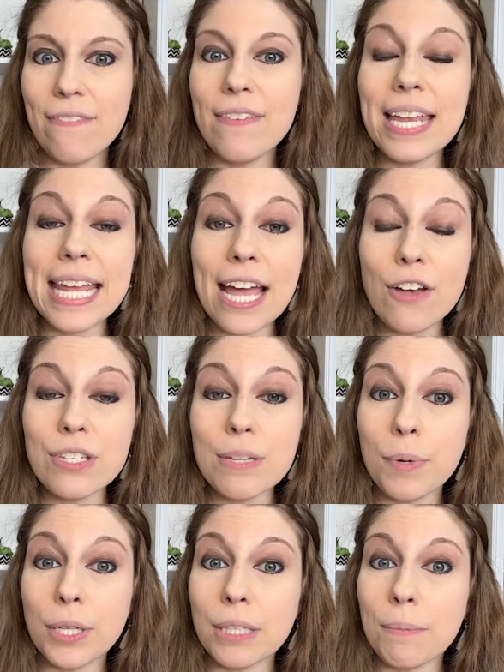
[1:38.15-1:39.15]
Take
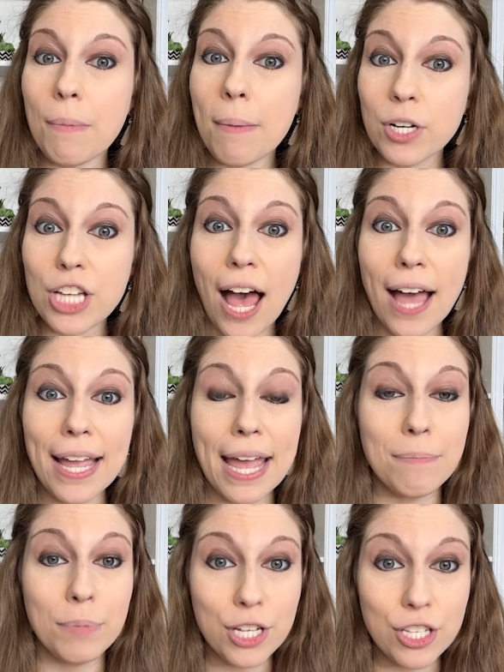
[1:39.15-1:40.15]
videos and put them on
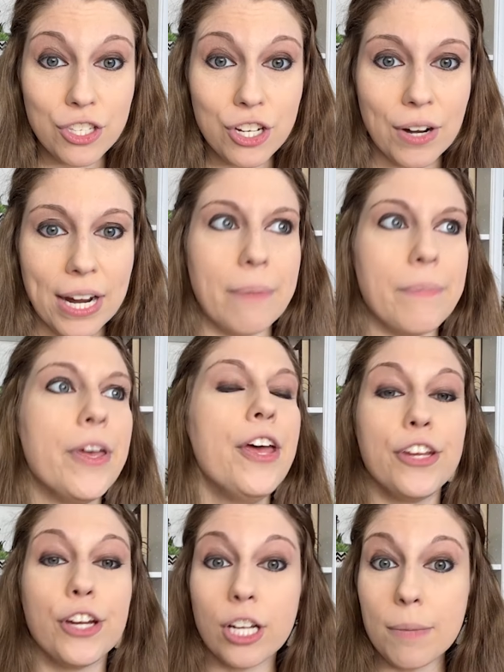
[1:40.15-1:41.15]
BookTok and
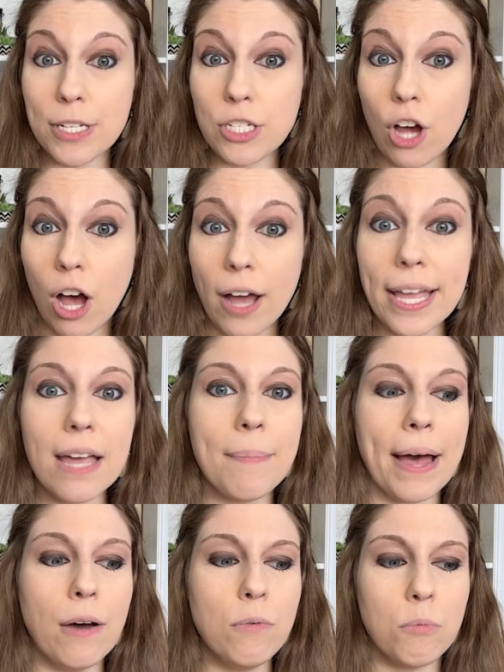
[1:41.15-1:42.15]
bookstagram. You're going to
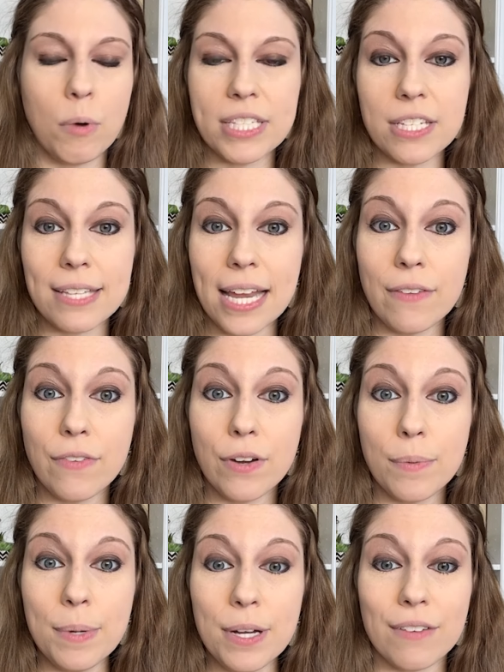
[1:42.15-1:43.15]
be talking about
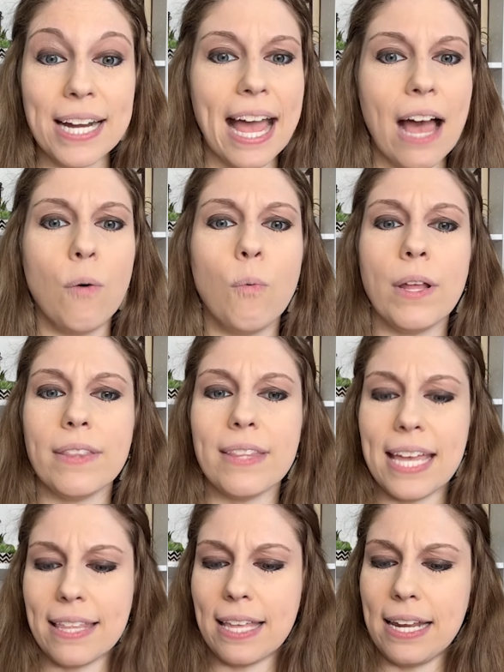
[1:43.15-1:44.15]
what's inside of your book. Right
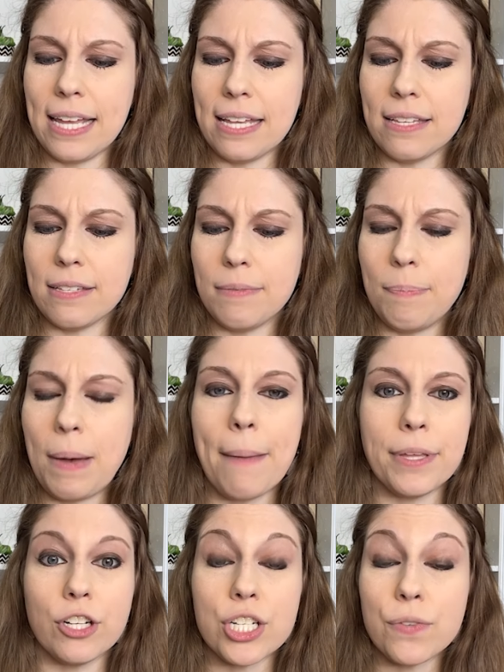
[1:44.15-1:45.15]
now, one one thing that
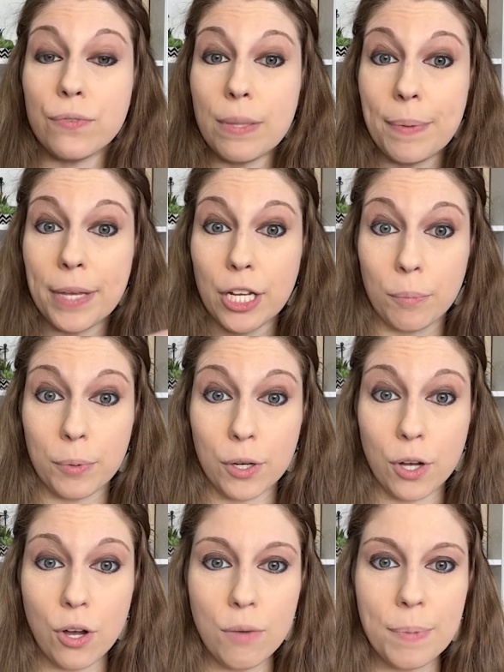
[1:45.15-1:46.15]
is popular is
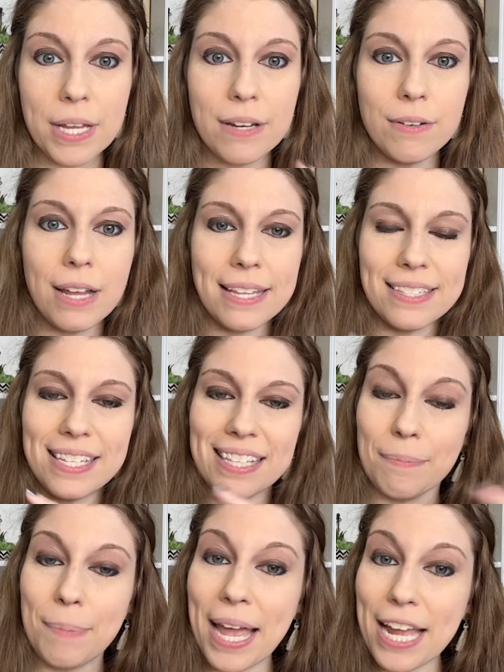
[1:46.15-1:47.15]
flipping your book
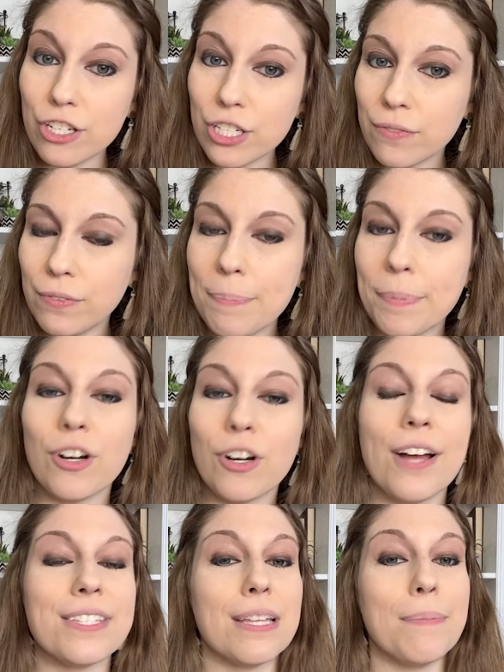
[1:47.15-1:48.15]
open and seeing the
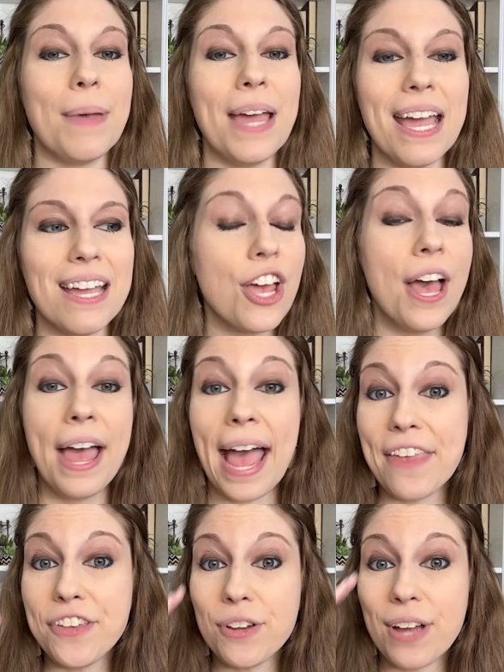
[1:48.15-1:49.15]
pages flip across the
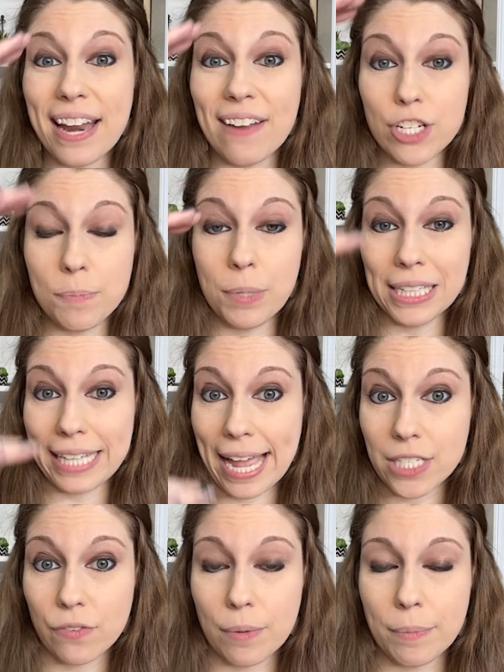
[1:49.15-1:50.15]
page, and you kind
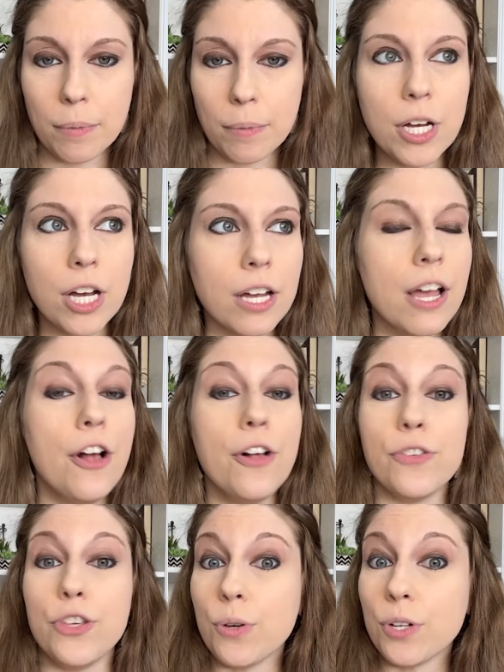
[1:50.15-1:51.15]
of just put lines from your
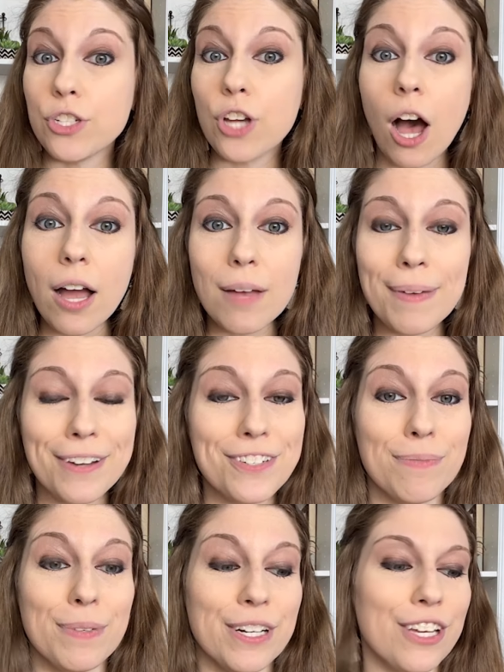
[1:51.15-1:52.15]
book. You can
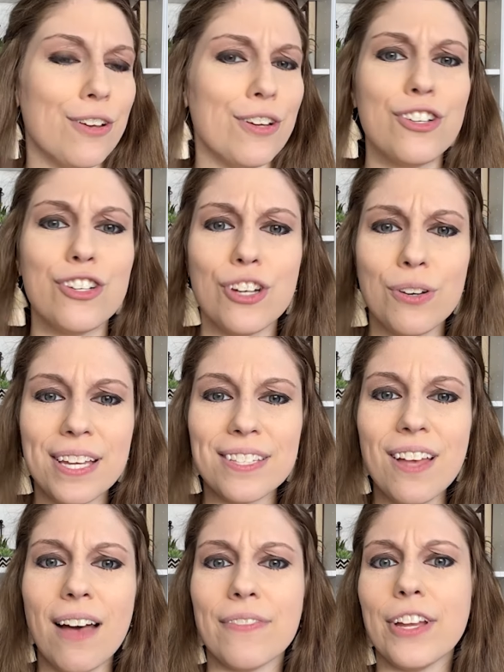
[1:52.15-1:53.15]
talk about your book, you
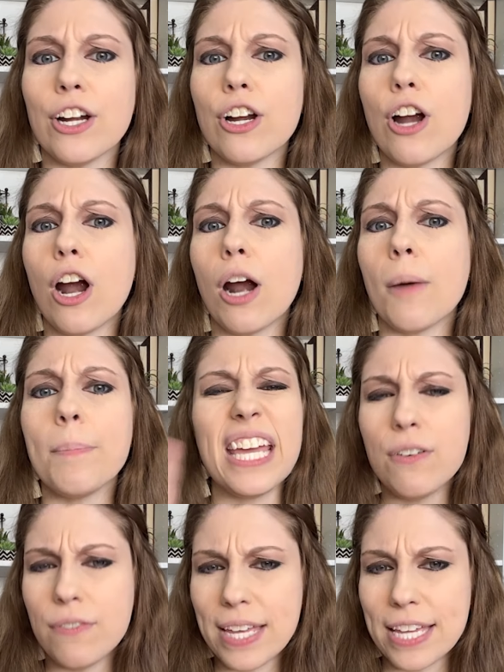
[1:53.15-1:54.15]
can show things off.
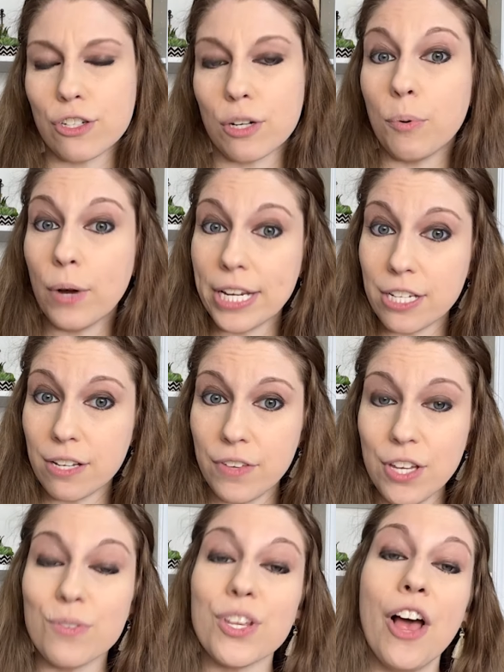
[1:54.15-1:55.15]
There are POVs
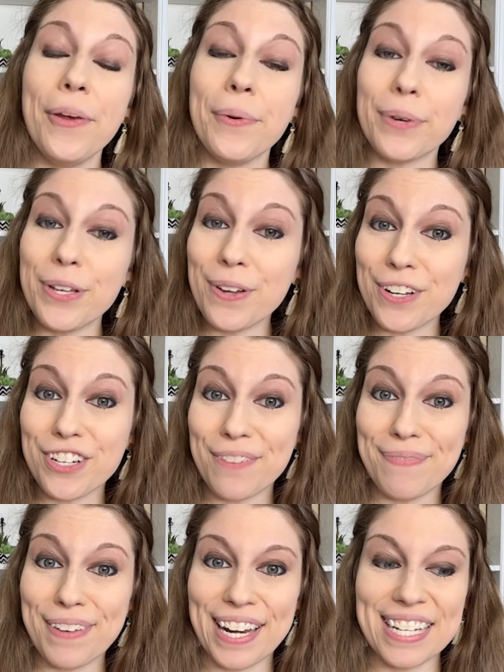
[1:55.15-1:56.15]
or point of views
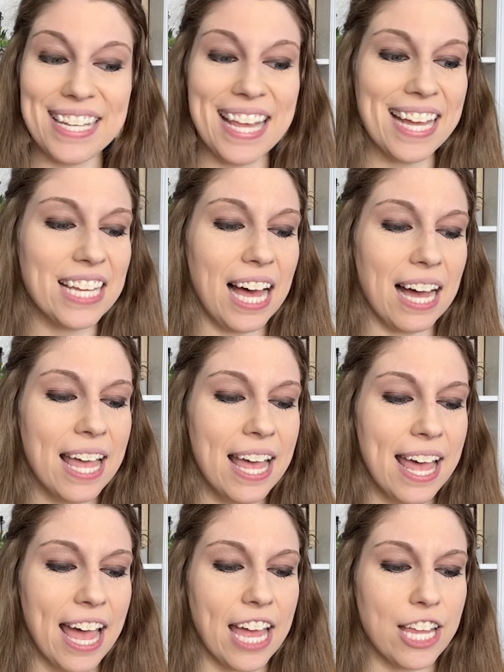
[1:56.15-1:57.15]
where you can jump on a
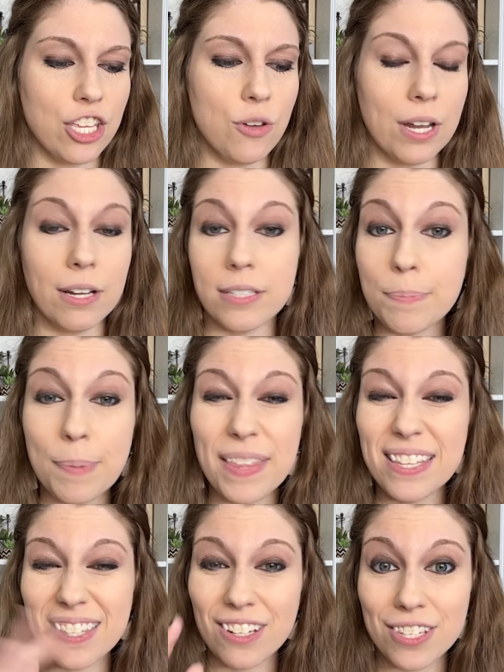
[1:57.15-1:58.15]
TikTok and you
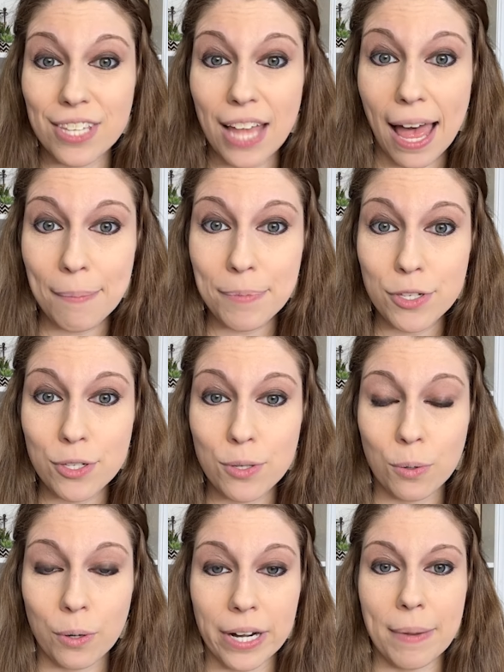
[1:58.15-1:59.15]
can spin this little
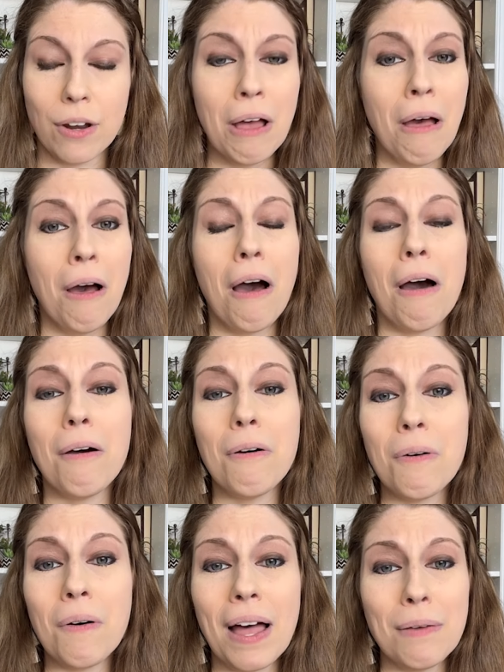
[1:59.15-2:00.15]
sob story about,
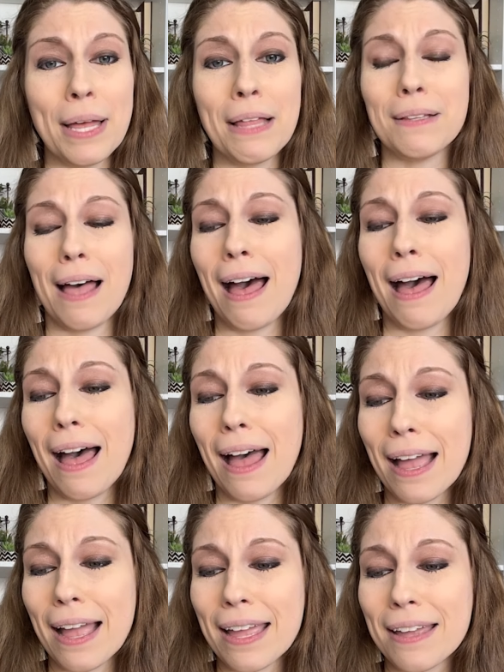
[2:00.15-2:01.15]
oh,
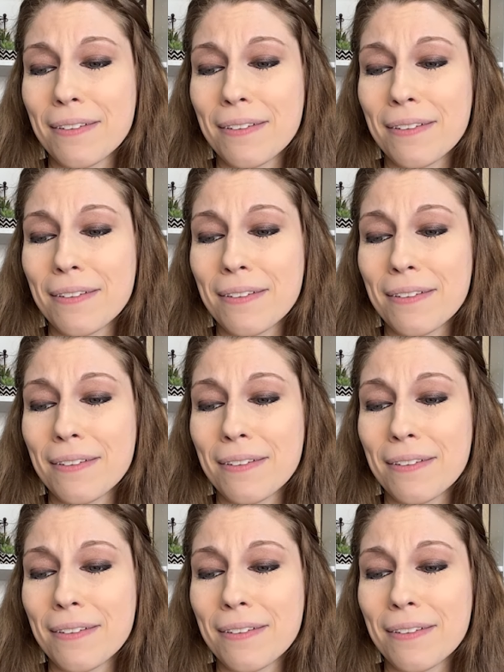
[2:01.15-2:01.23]
well,